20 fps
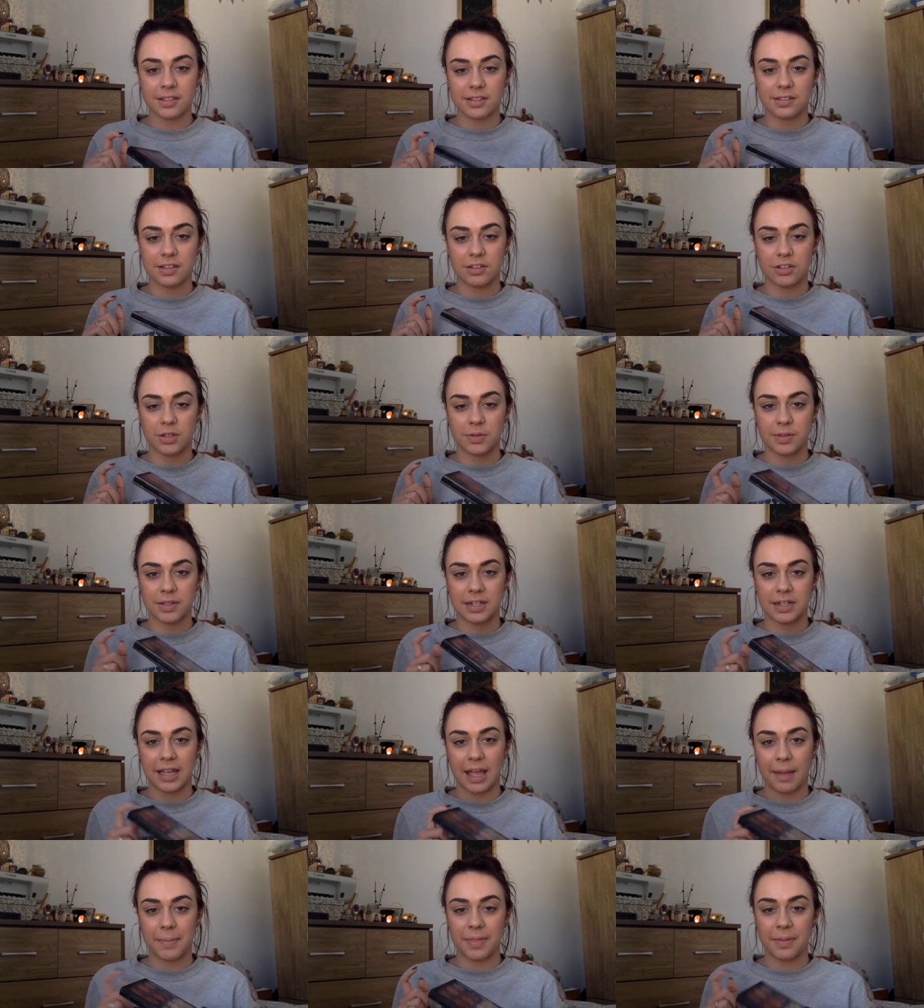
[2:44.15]
so she was going
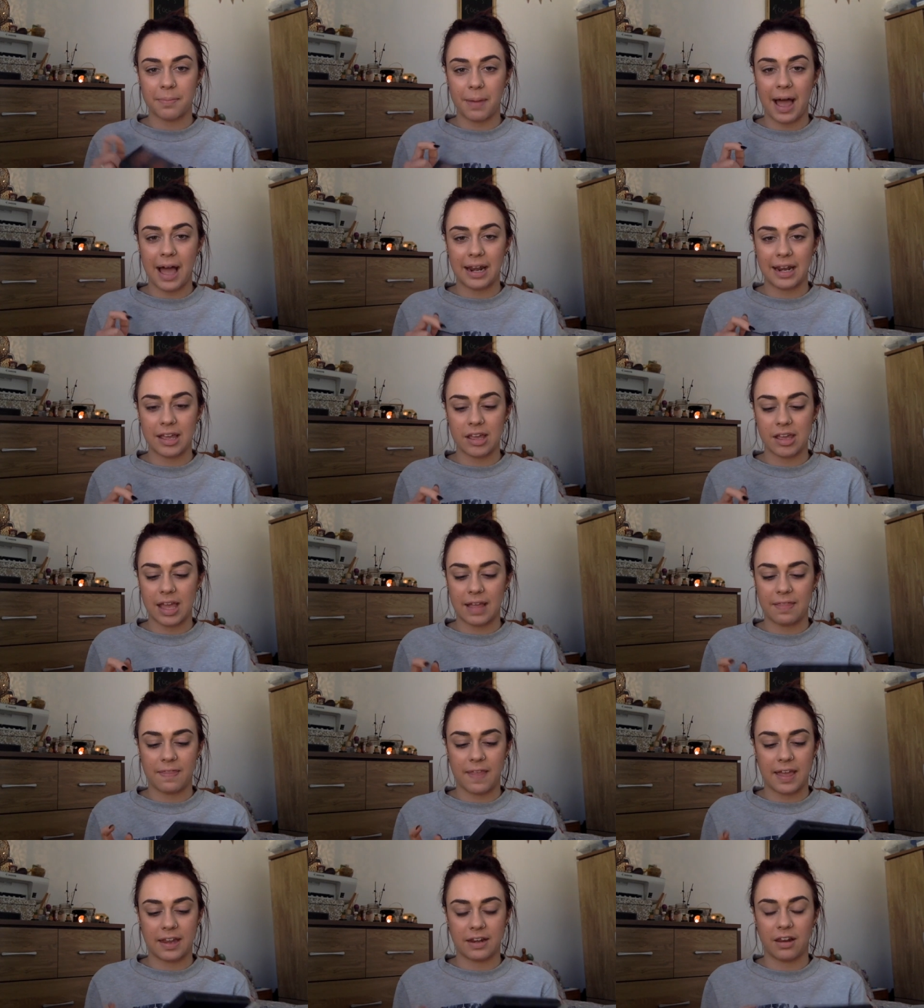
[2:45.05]
to get me the palette
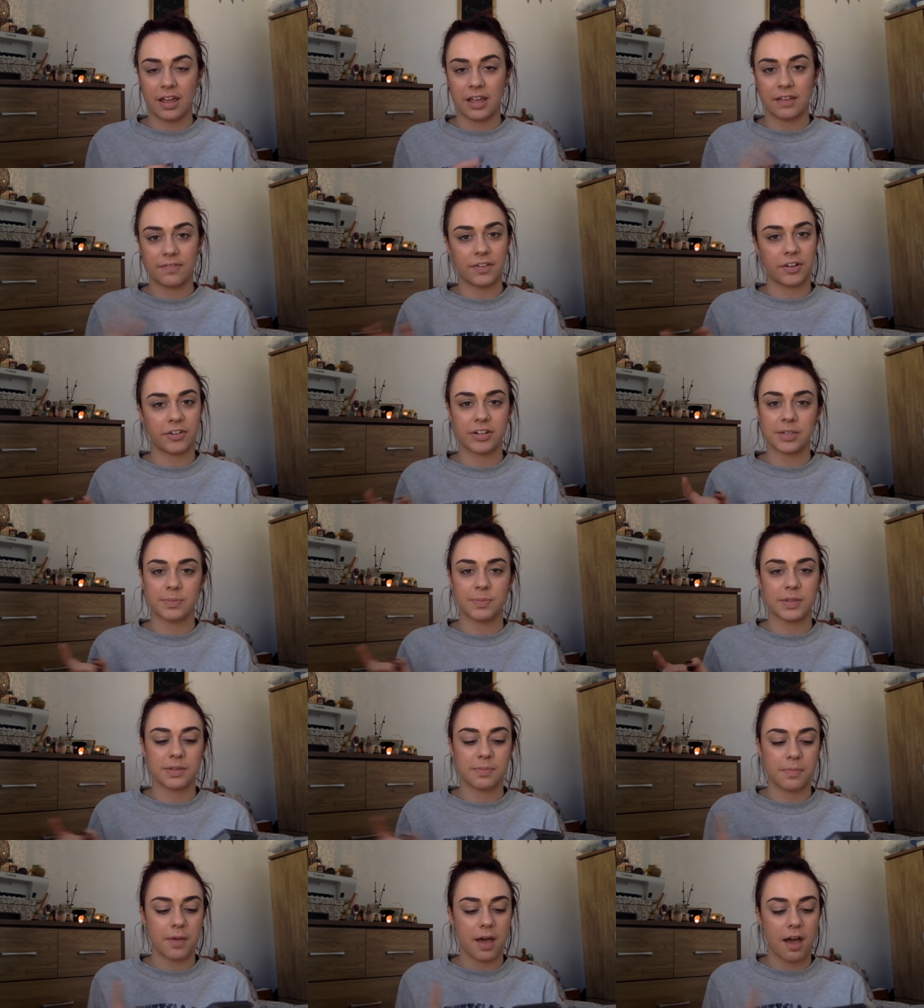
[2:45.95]
and then like for
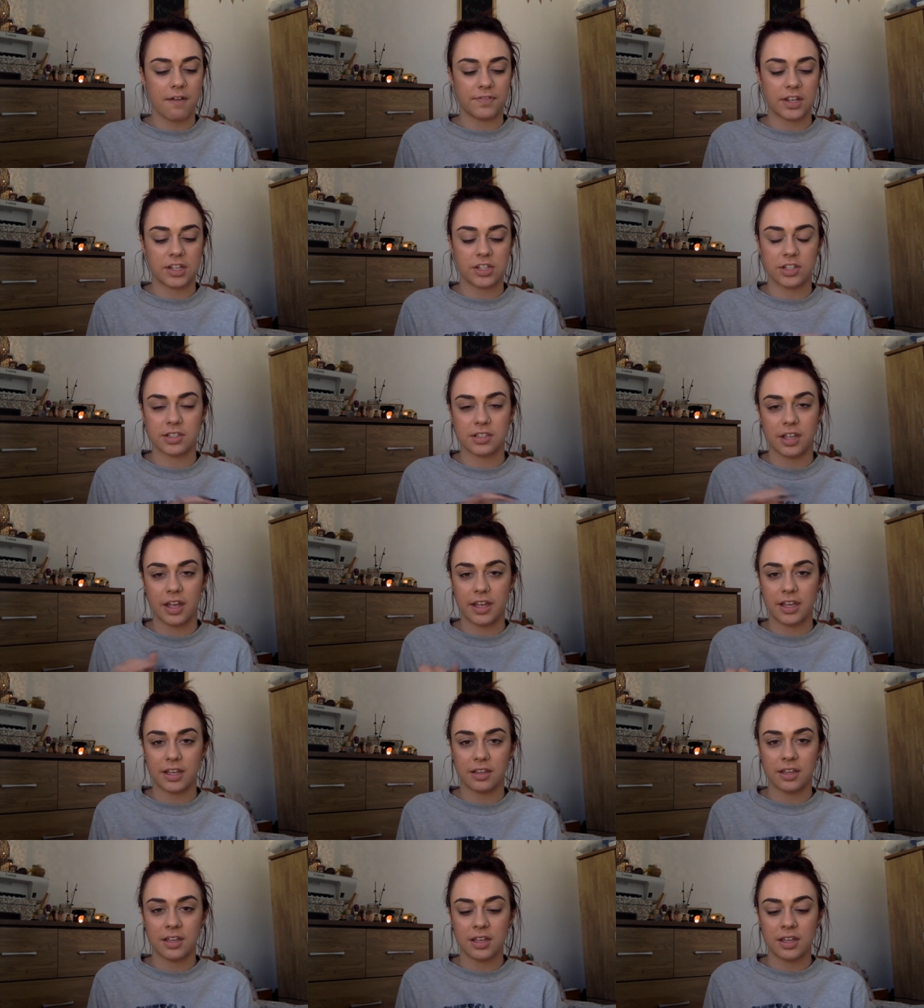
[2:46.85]
Christmas and birthday just
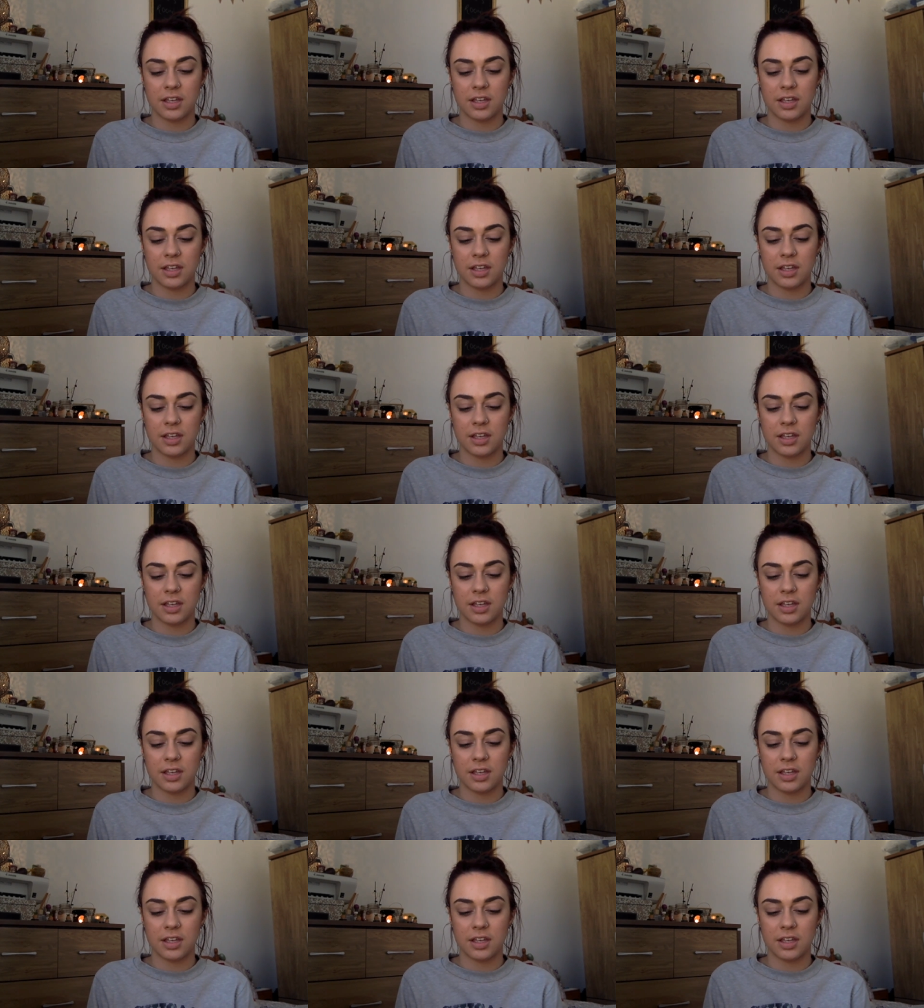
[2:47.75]
like